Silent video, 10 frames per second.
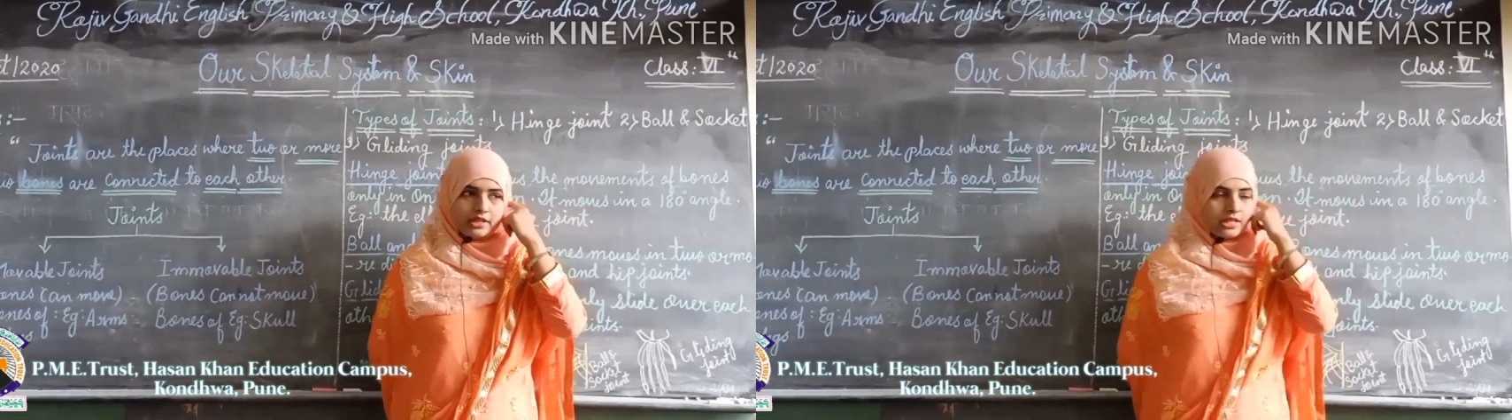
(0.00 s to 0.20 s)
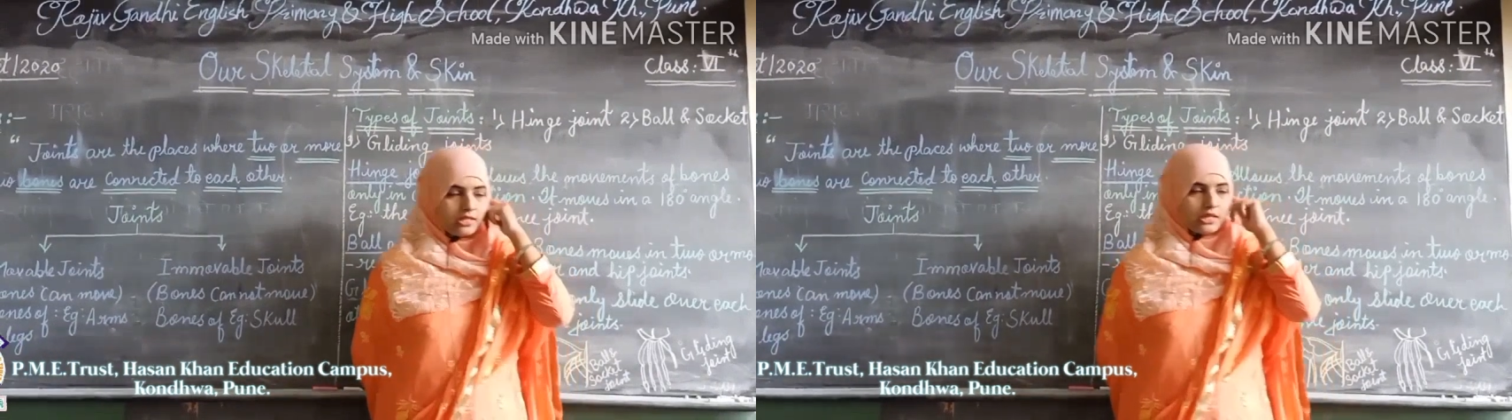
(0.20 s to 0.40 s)

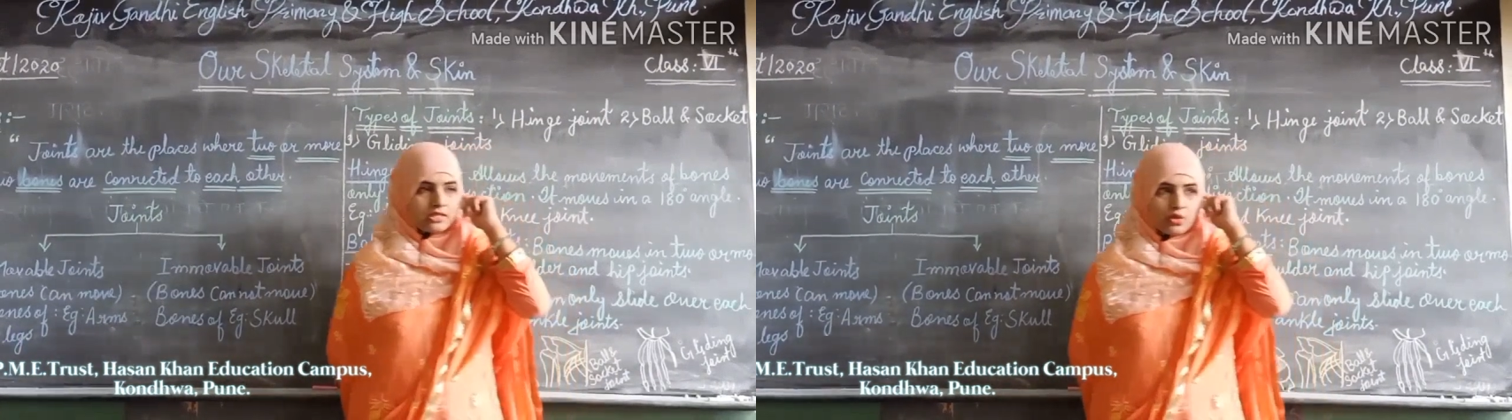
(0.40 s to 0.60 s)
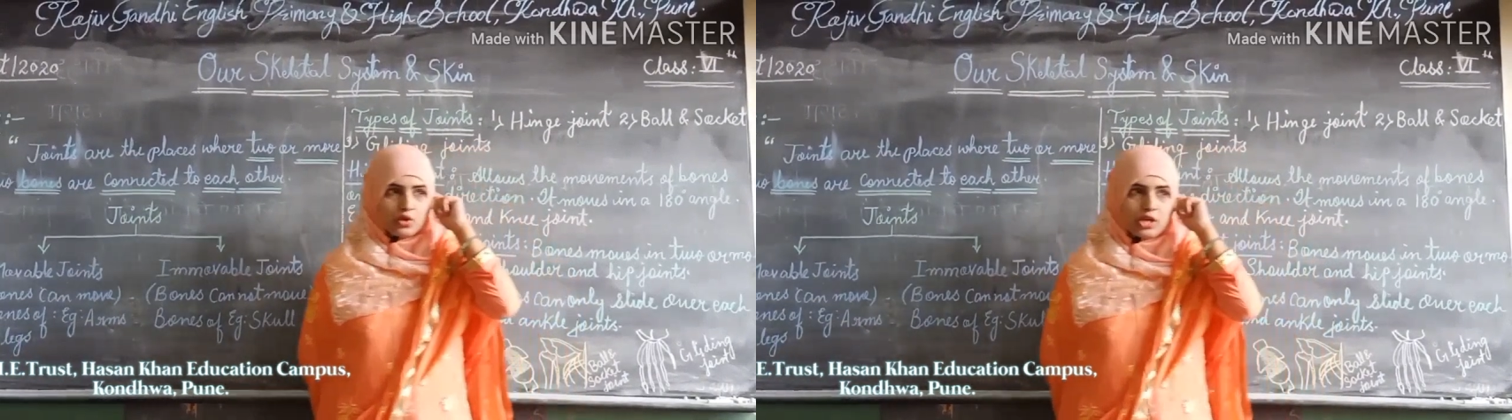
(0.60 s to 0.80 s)
this
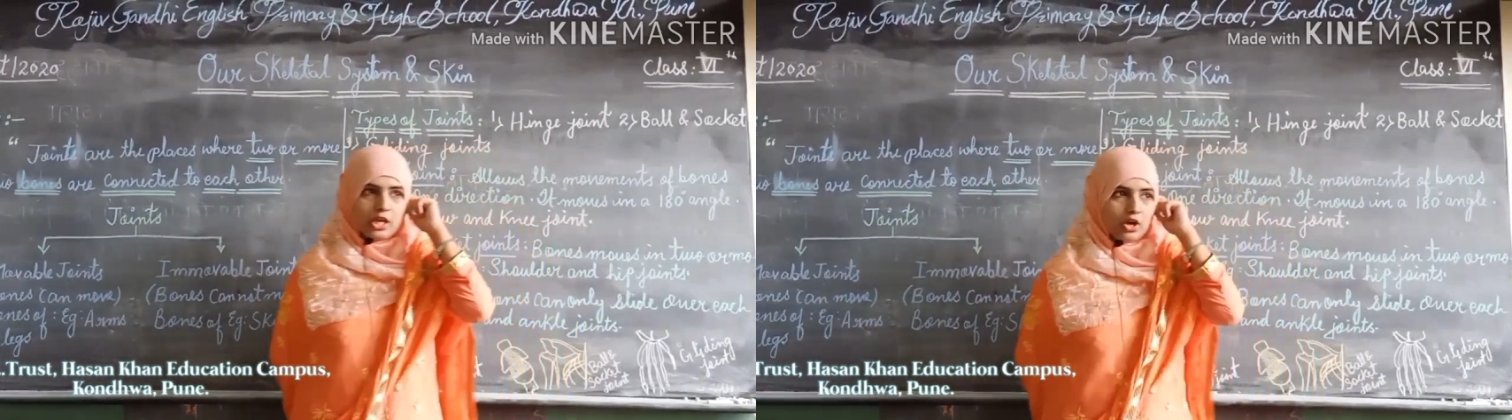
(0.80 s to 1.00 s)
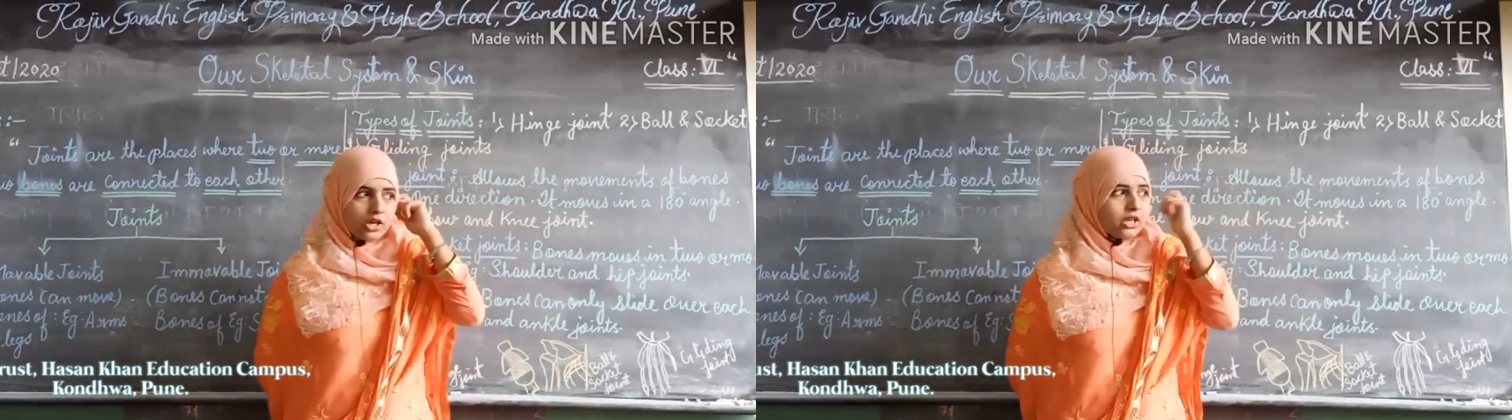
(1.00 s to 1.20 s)
is
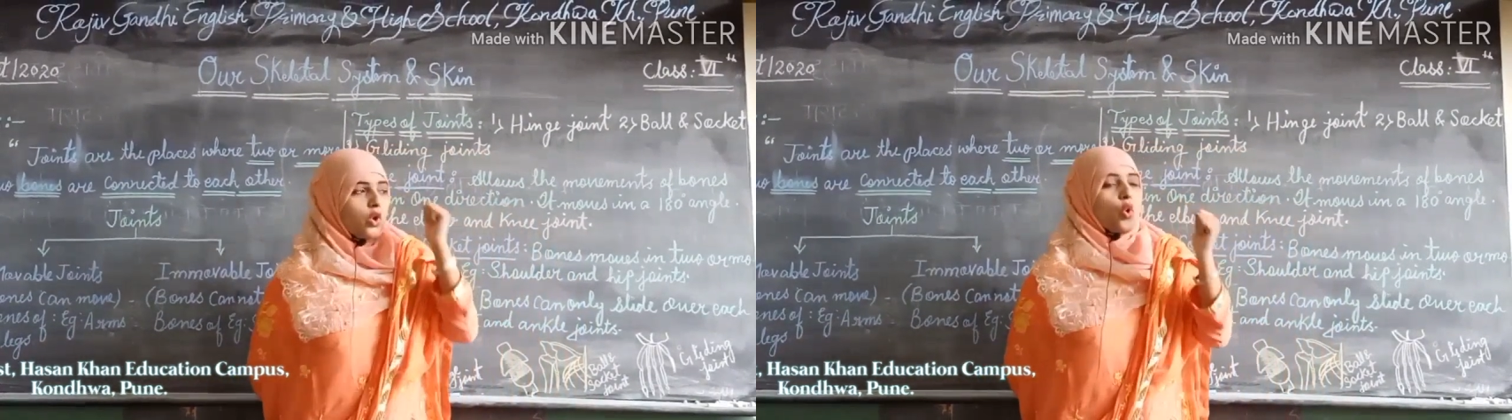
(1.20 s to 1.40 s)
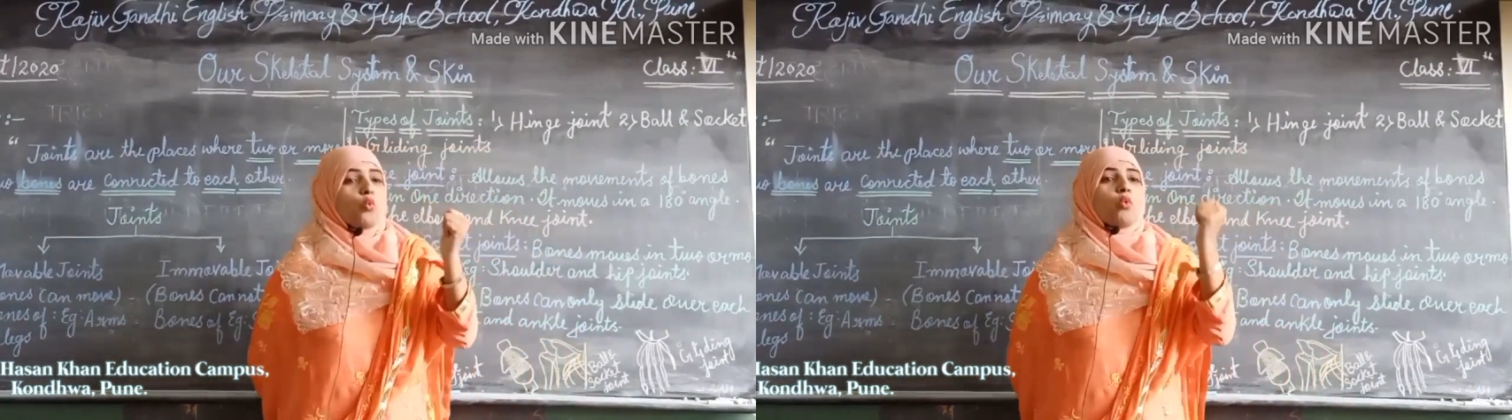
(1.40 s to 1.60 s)
only on
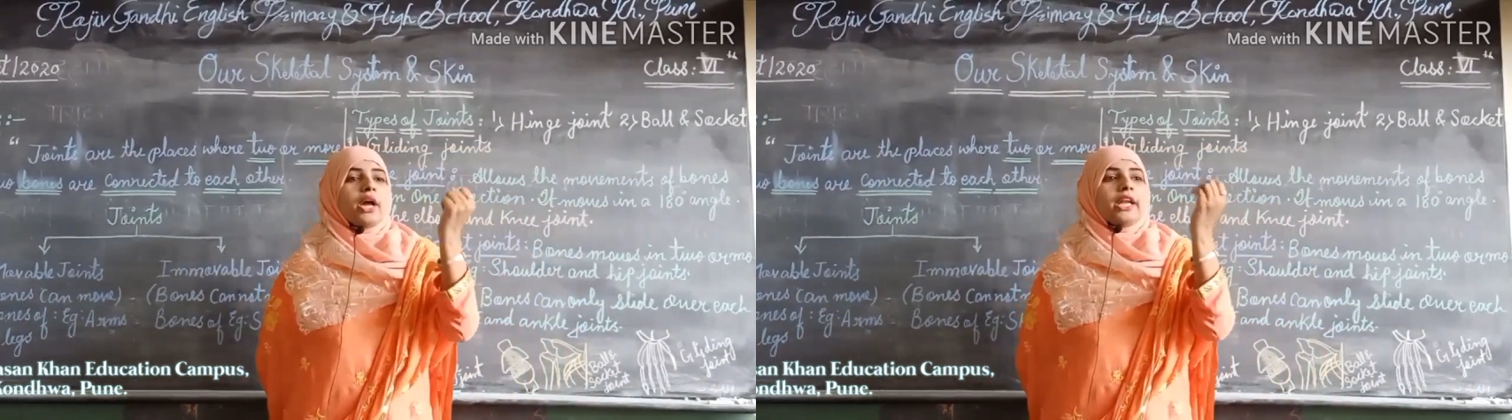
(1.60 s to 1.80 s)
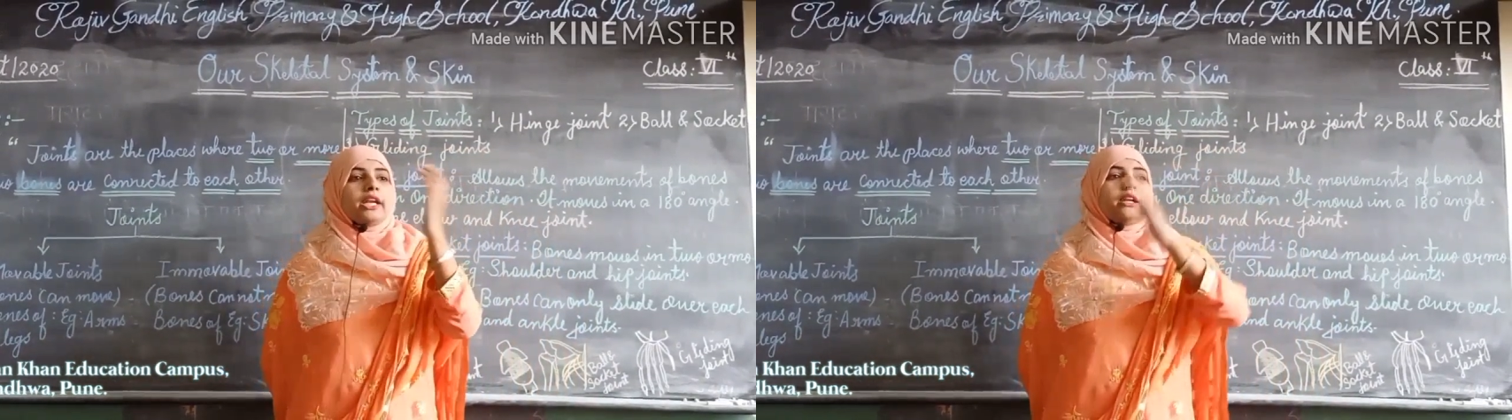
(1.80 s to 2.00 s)

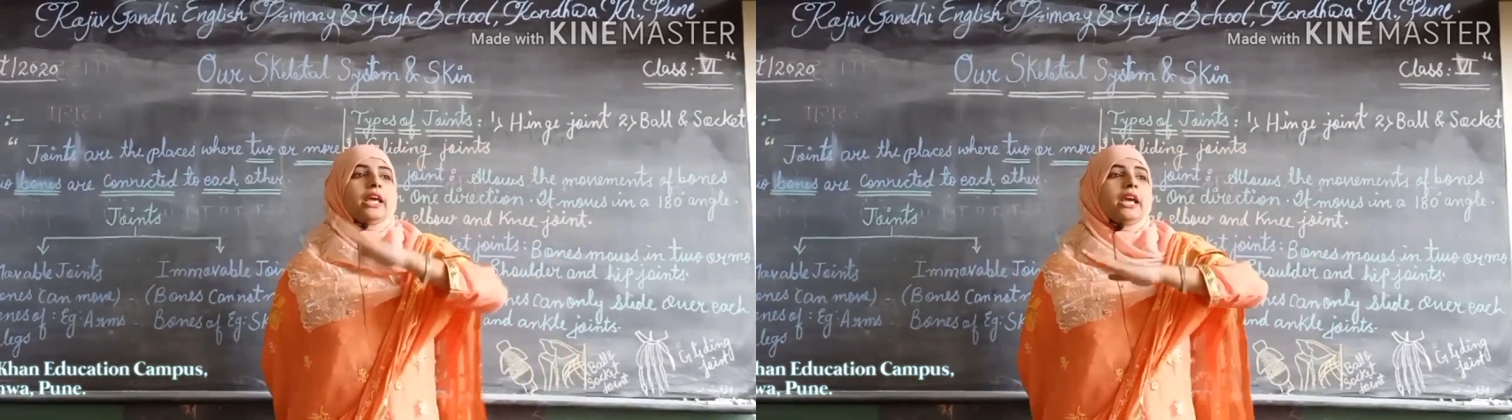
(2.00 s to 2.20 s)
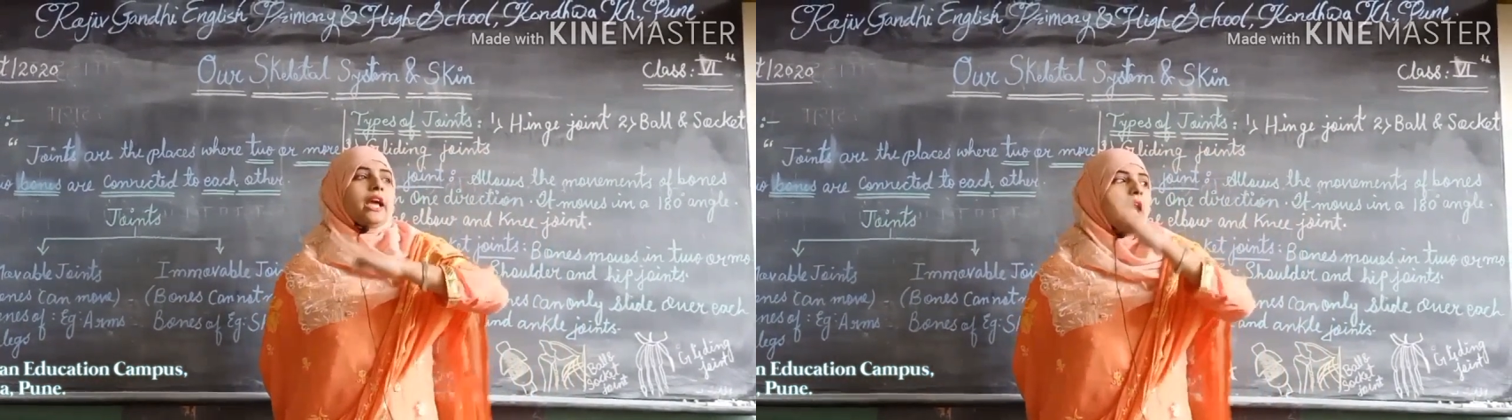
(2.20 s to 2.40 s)
180